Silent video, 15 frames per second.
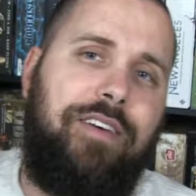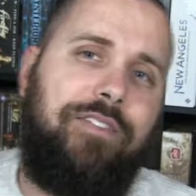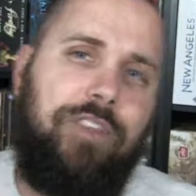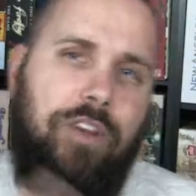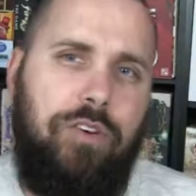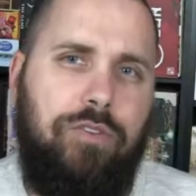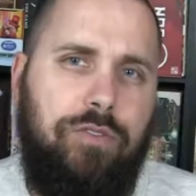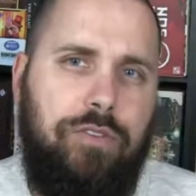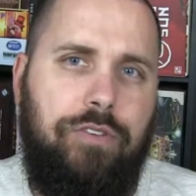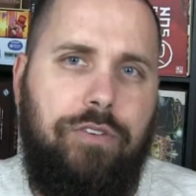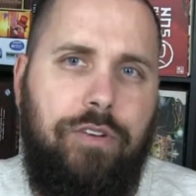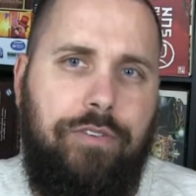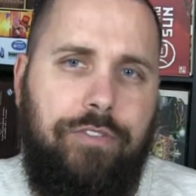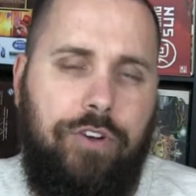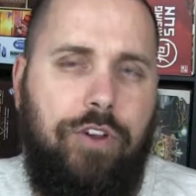have to go
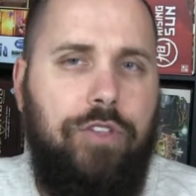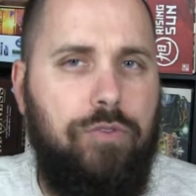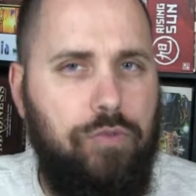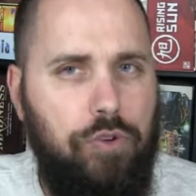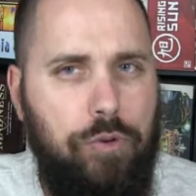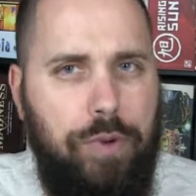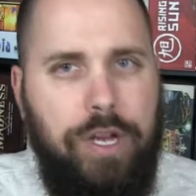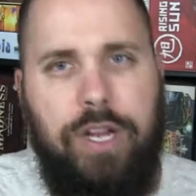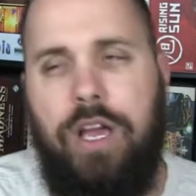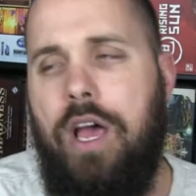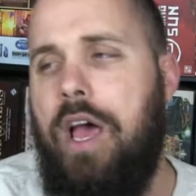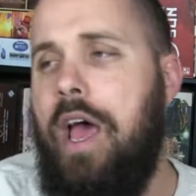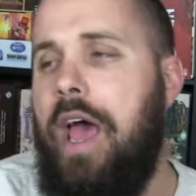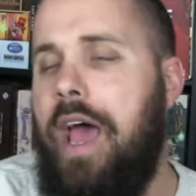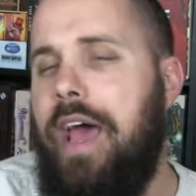refer to the rulebook,
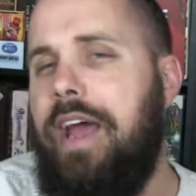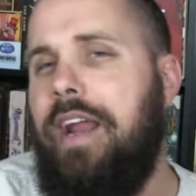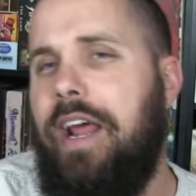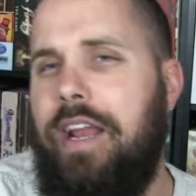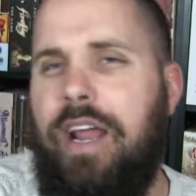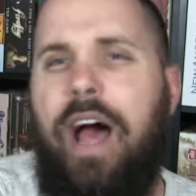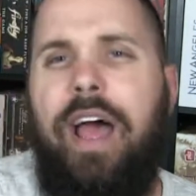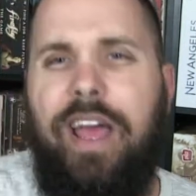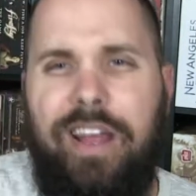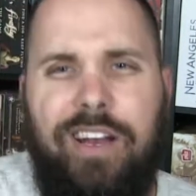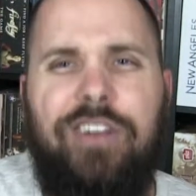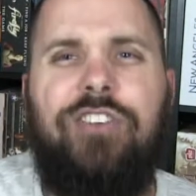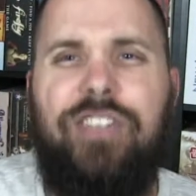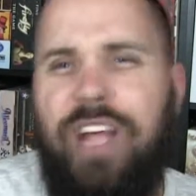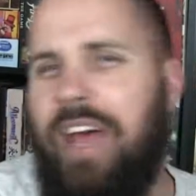and I
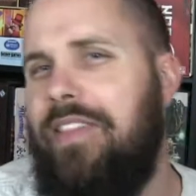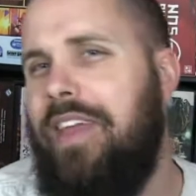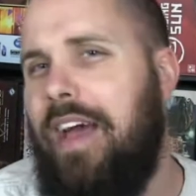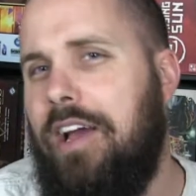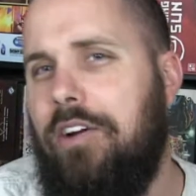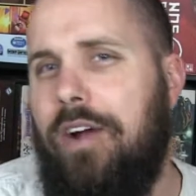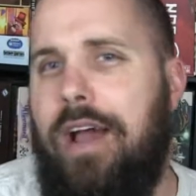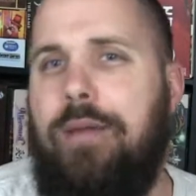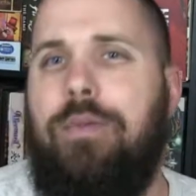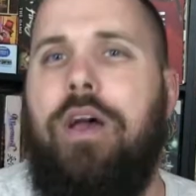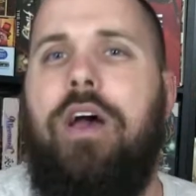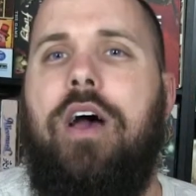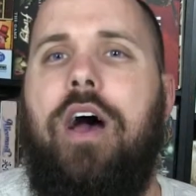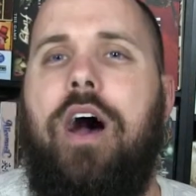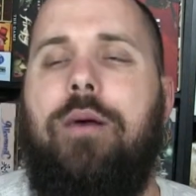understand that gripe.
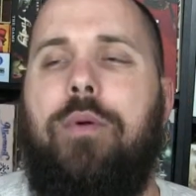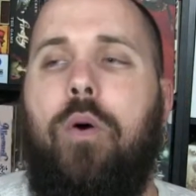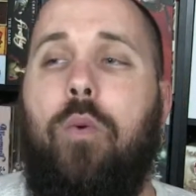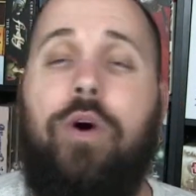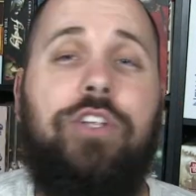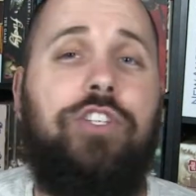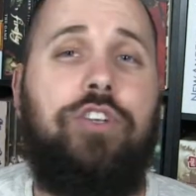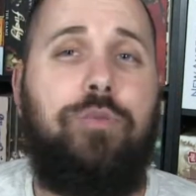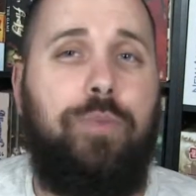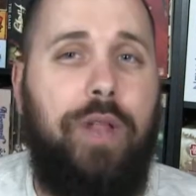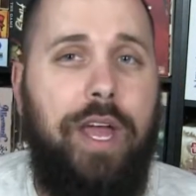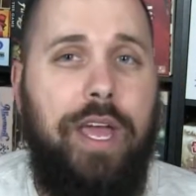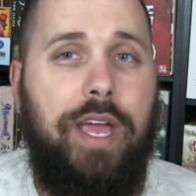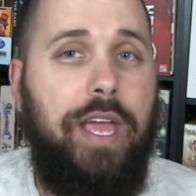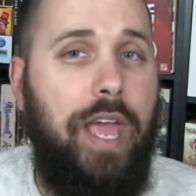But once you
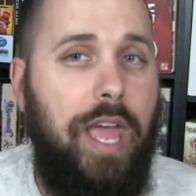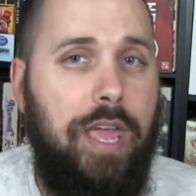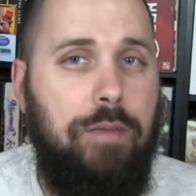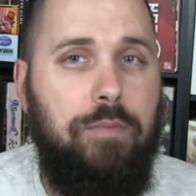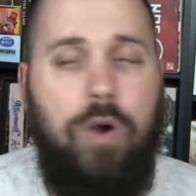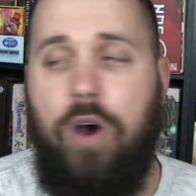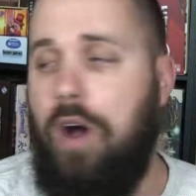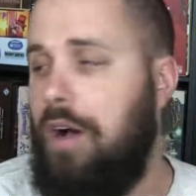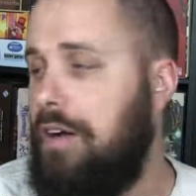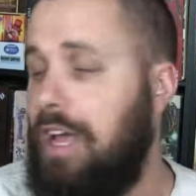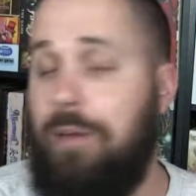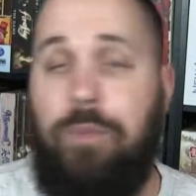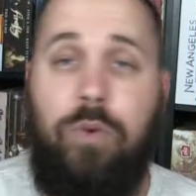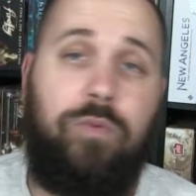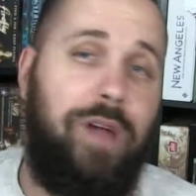play a game, a
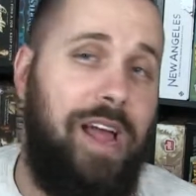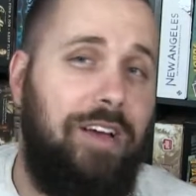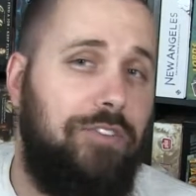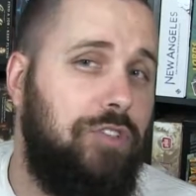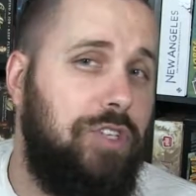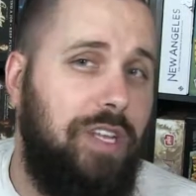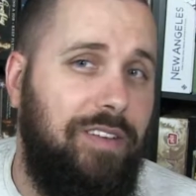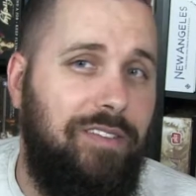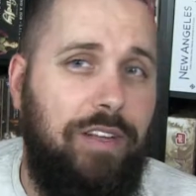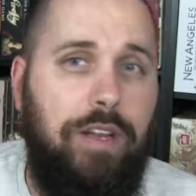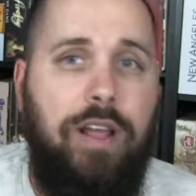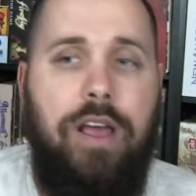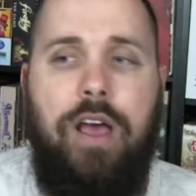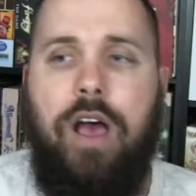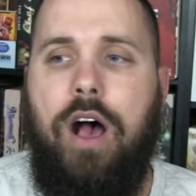couple rounds
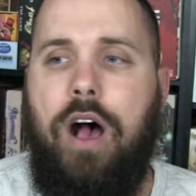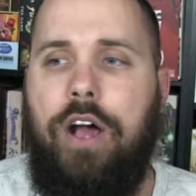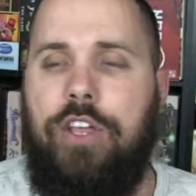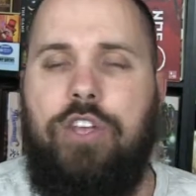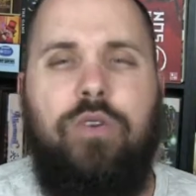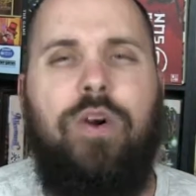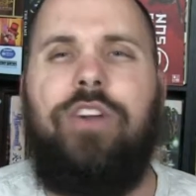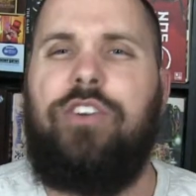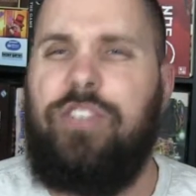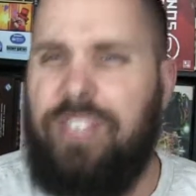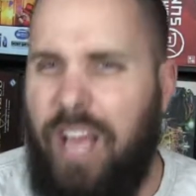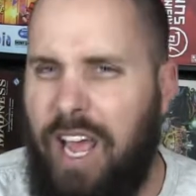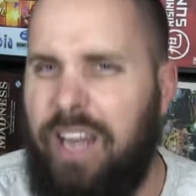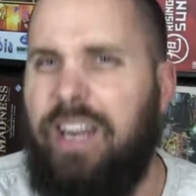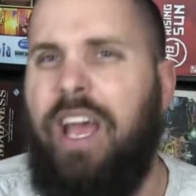even, you
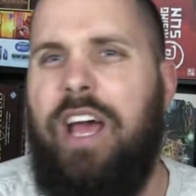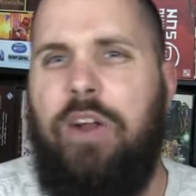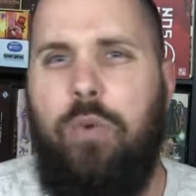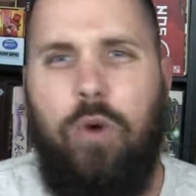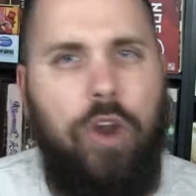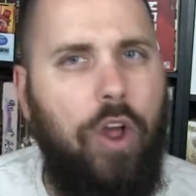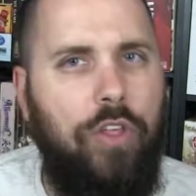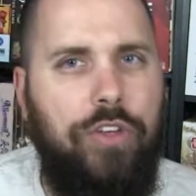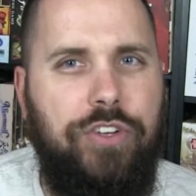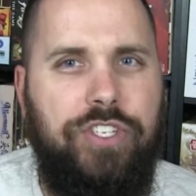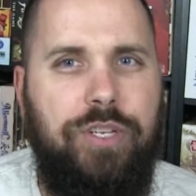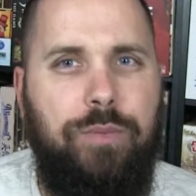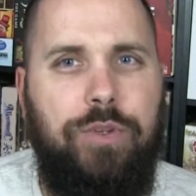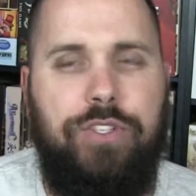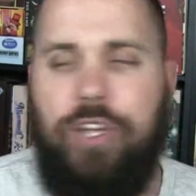understand kind of what all those
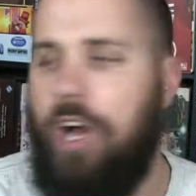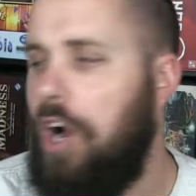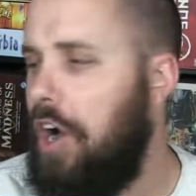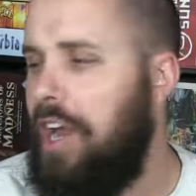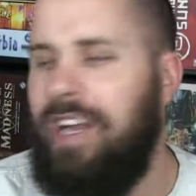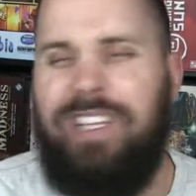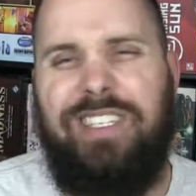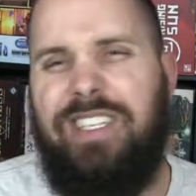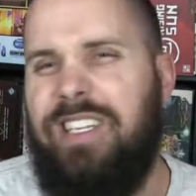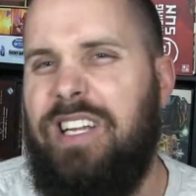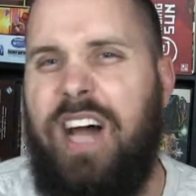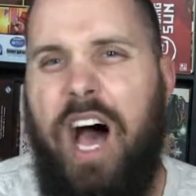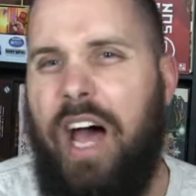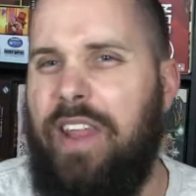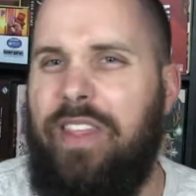symbols are, and it's
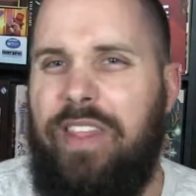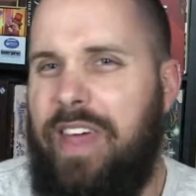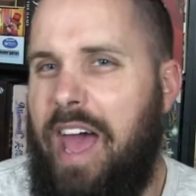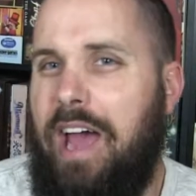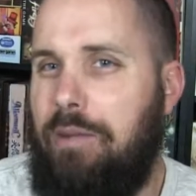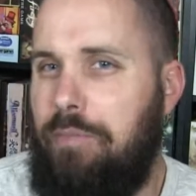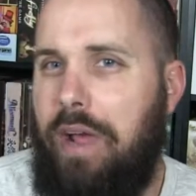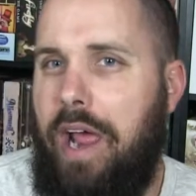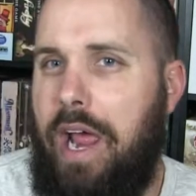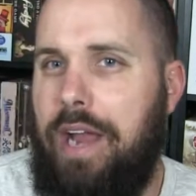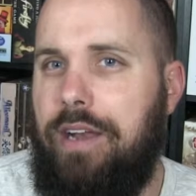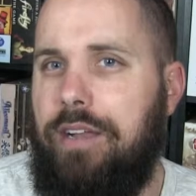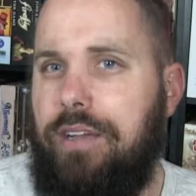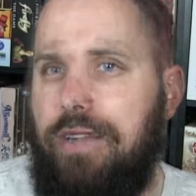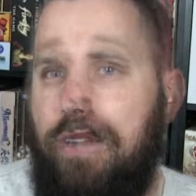not that
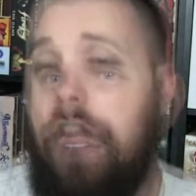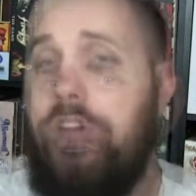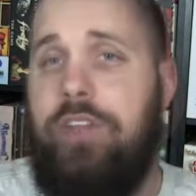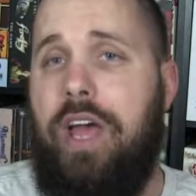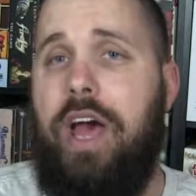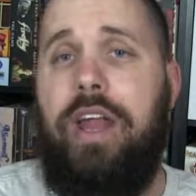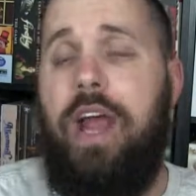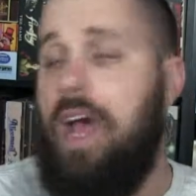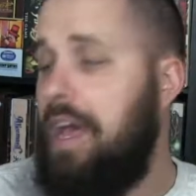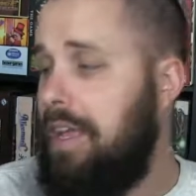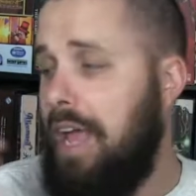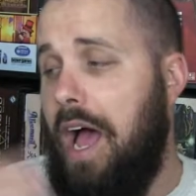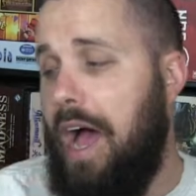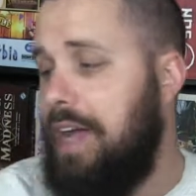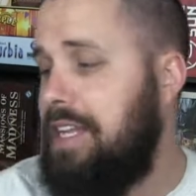bad. Other than that,
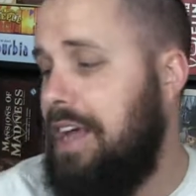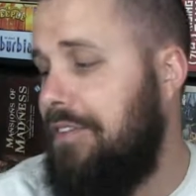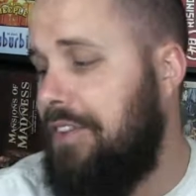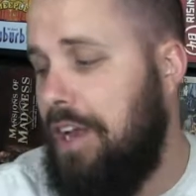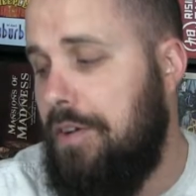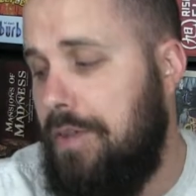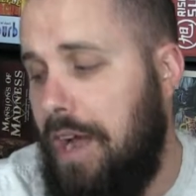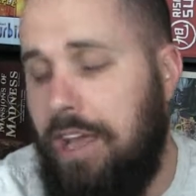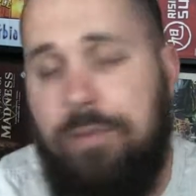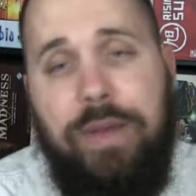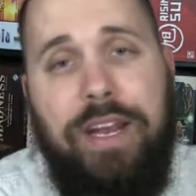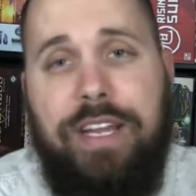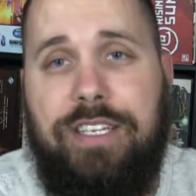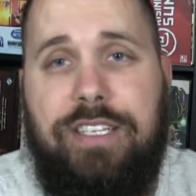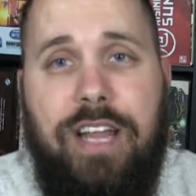yeah, I definitely
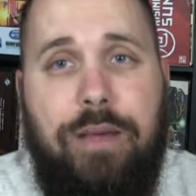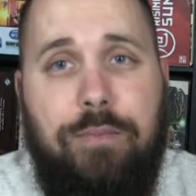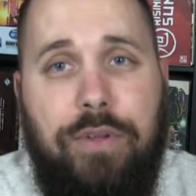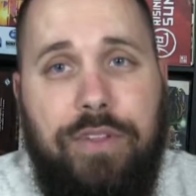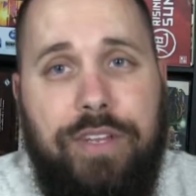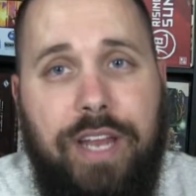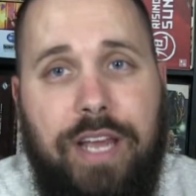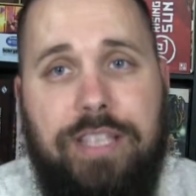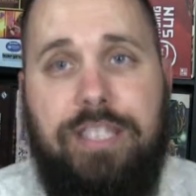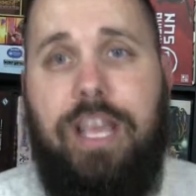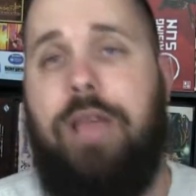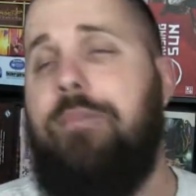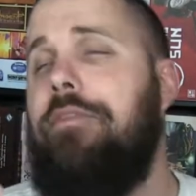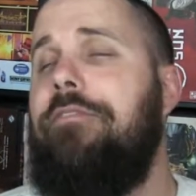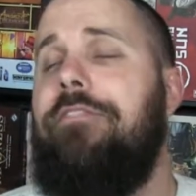recommend Istanbul, the dice
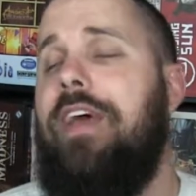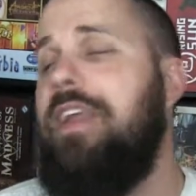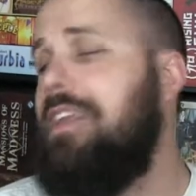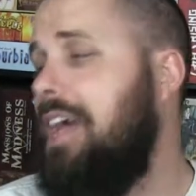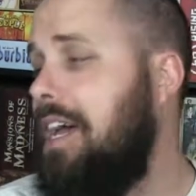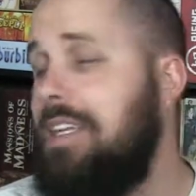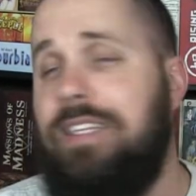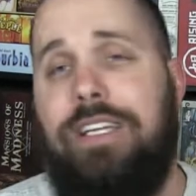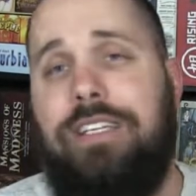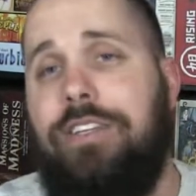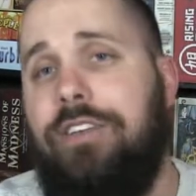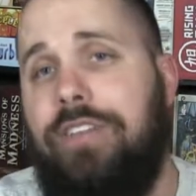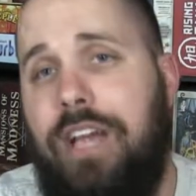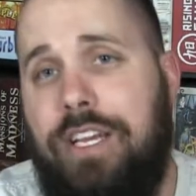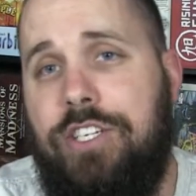game. Fantastic
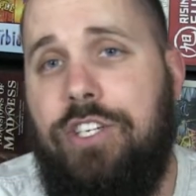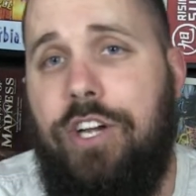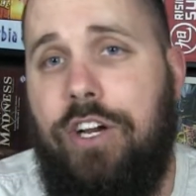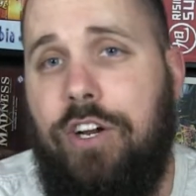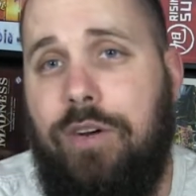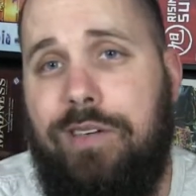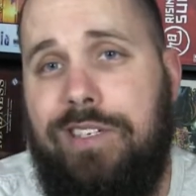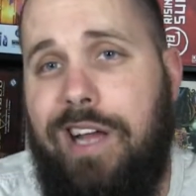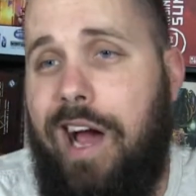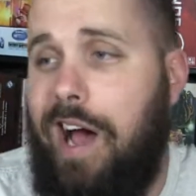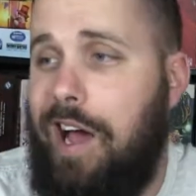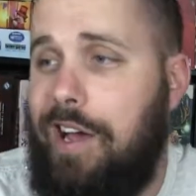little dice chucker, which